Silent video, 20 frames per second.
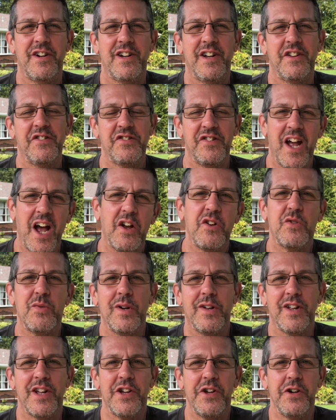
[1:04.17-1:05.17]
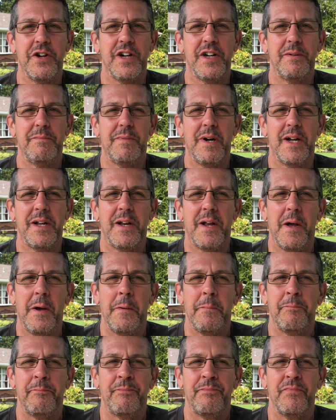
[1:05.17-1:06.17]
and it sounds really good, but
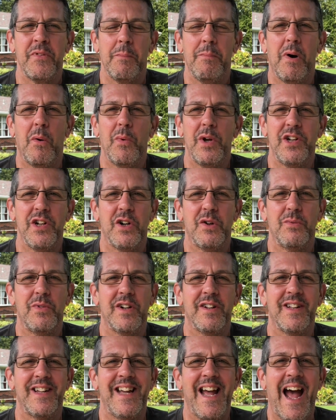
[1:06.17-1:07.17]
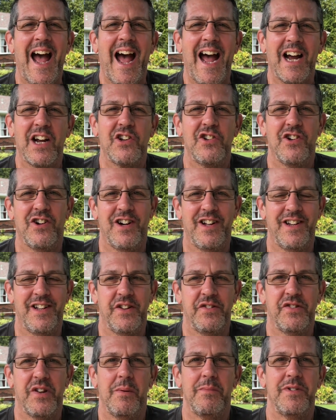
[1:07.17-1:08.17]
we don't really act on
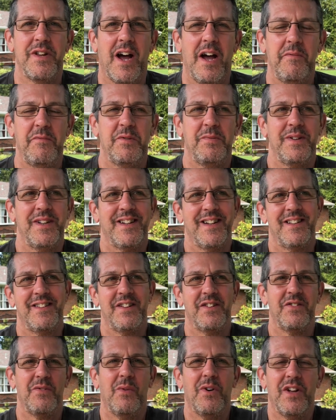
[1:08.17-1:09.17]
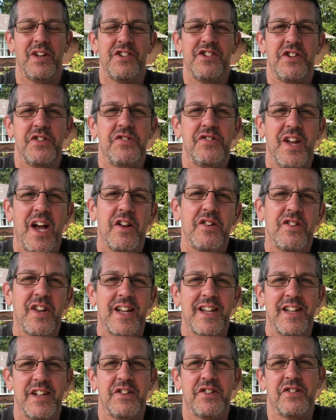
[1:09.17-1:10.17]
it sometimes because, well, it just sounds
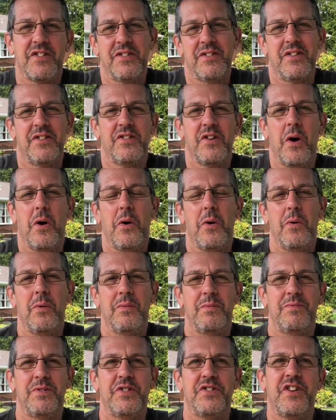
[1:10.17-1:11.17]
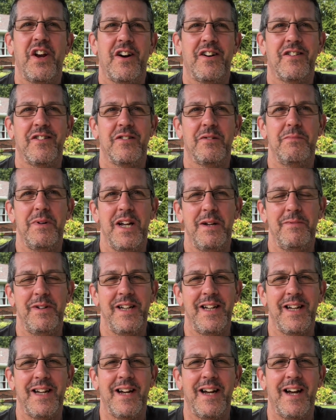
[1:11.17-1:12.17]
like it's so sterile maybe.
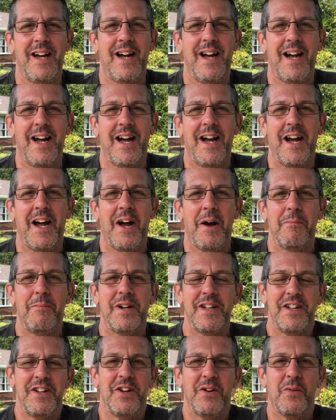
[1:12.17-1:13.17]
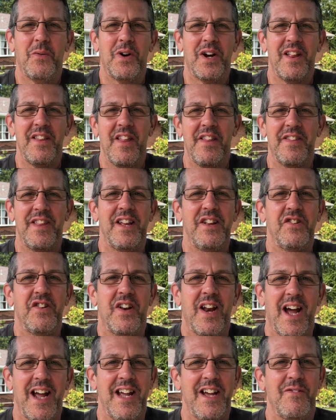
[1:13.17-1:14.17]
But you know, one of the things
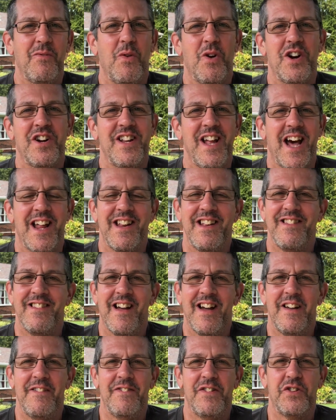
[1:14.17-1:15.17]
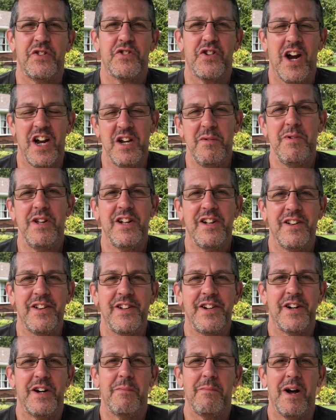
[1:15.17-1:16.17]
that I have worked at in life is trying to be
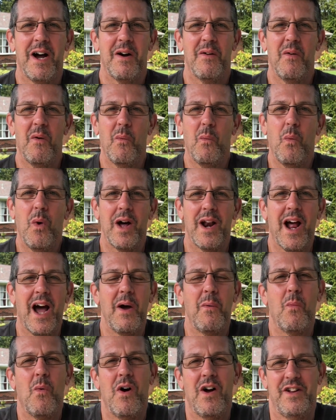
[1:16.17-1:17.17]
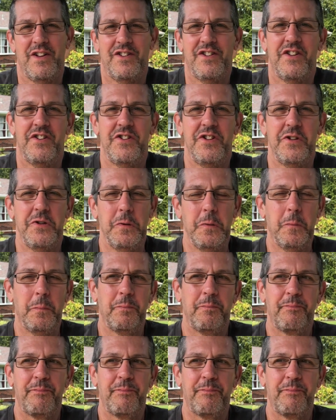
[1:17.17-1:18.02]
clear about what I want to do.